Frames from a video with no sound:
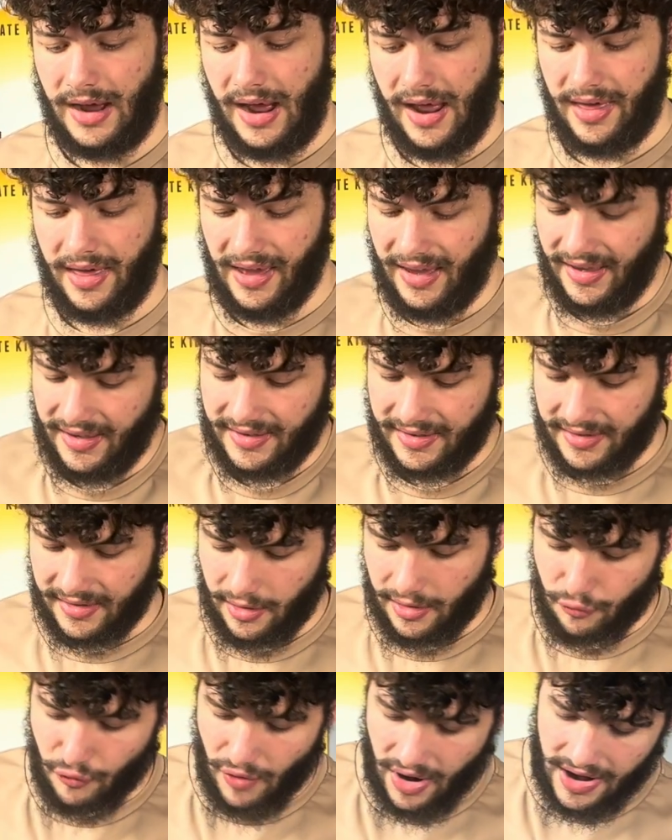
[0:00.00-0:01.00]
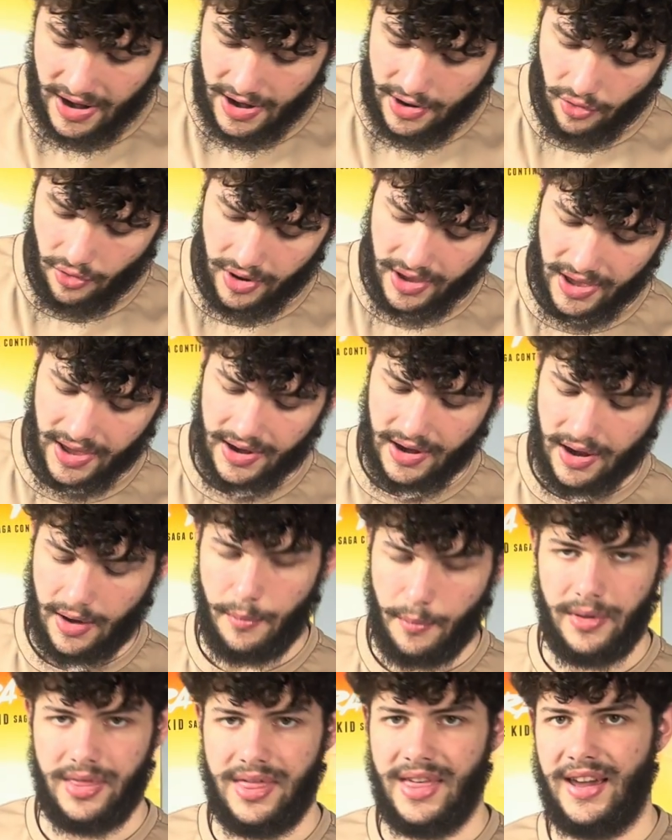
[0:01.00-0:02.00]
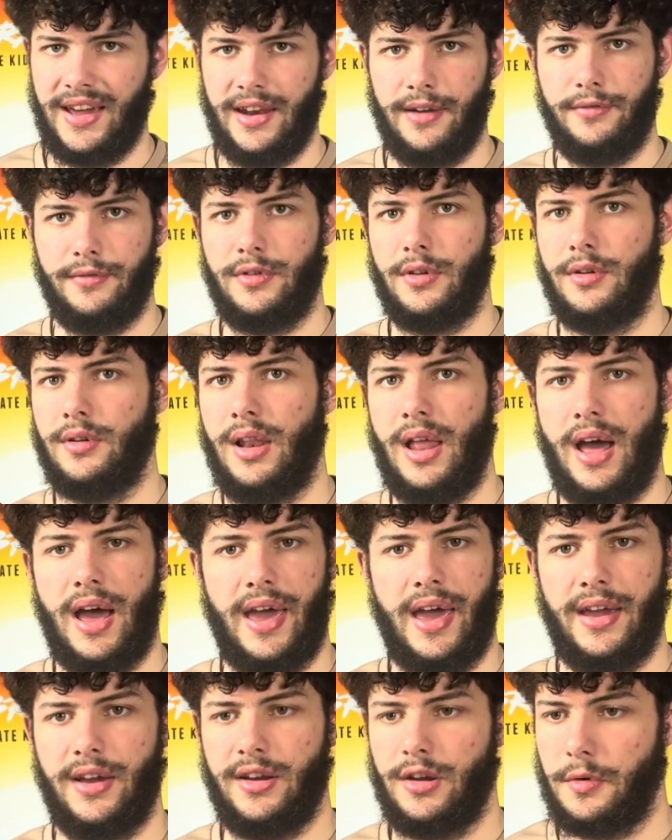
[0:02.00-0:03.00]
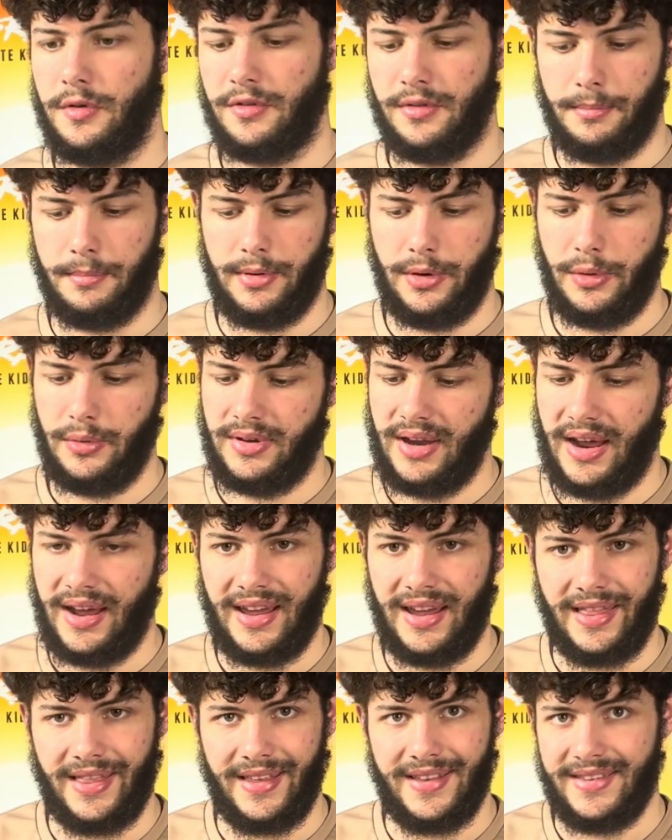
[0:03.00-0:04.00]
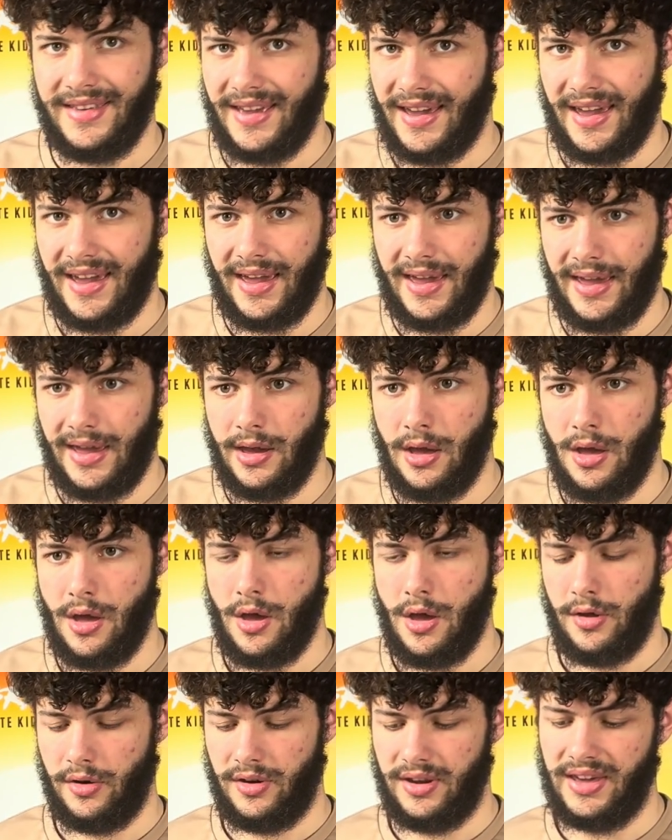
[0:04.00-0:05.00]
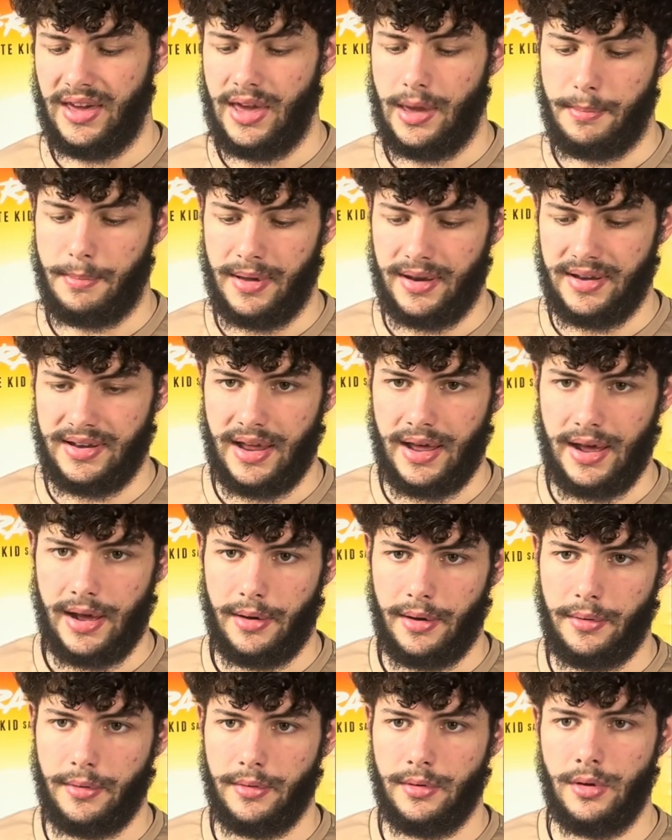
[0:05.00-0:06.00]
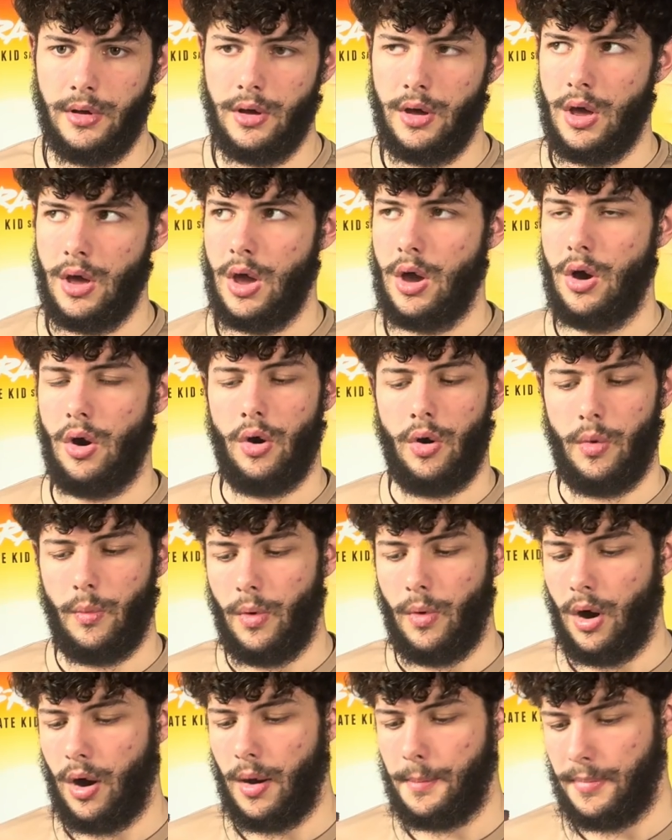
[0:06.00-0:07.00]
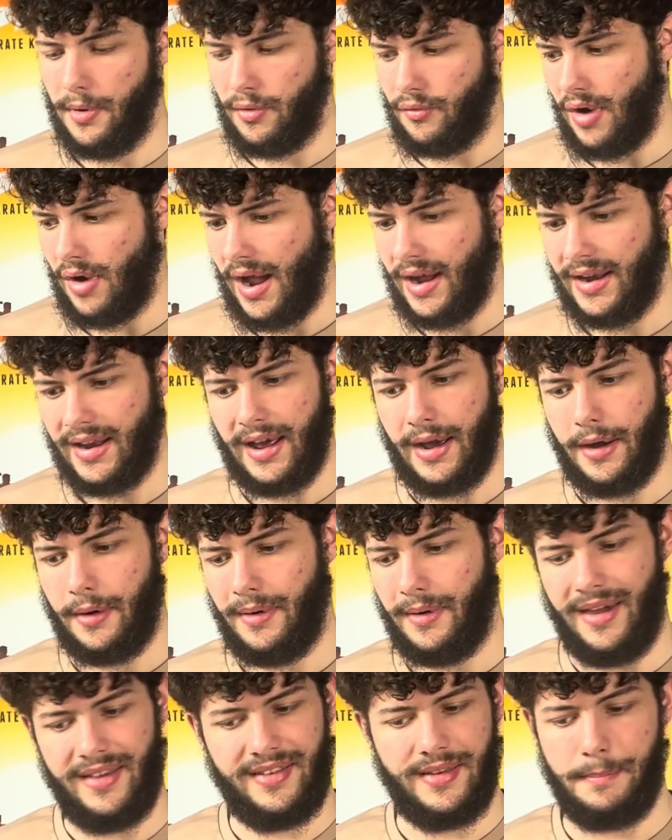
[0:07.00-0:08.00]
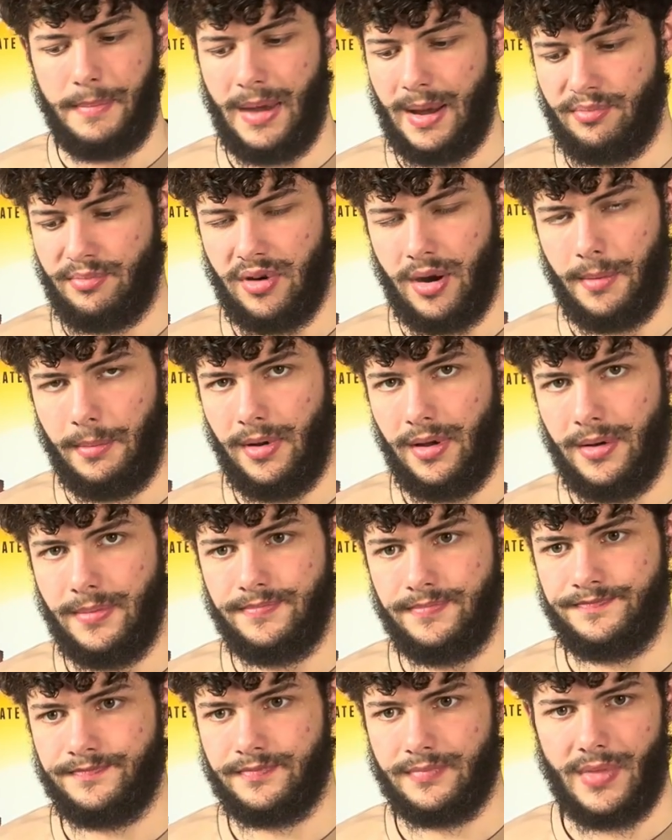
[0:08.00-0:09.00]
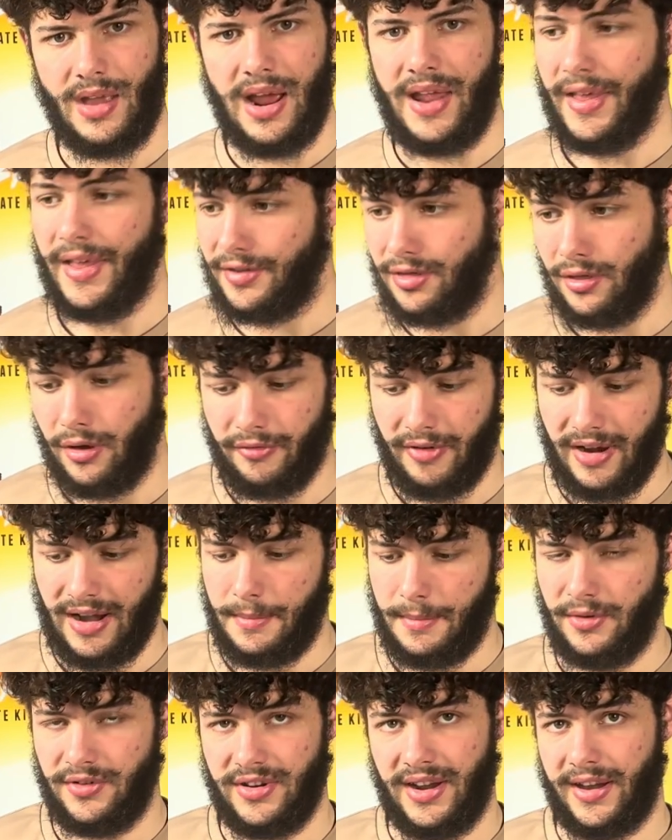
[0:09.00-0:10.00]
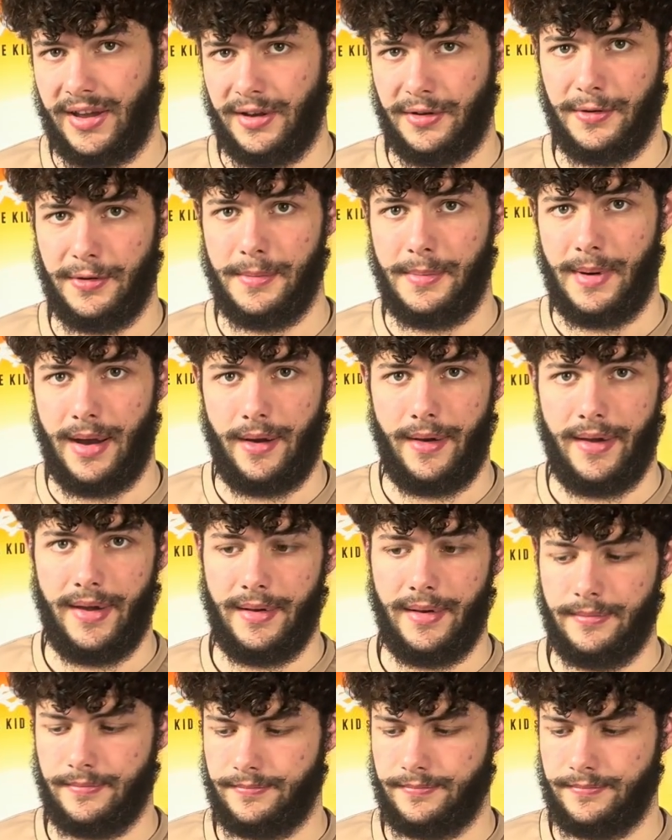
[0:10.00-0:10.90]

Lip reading: it's really annoying. We're thinking of like doing some blue tack in the city to keep it down or what, but right now it's a big problem and there's not really much I can do about it.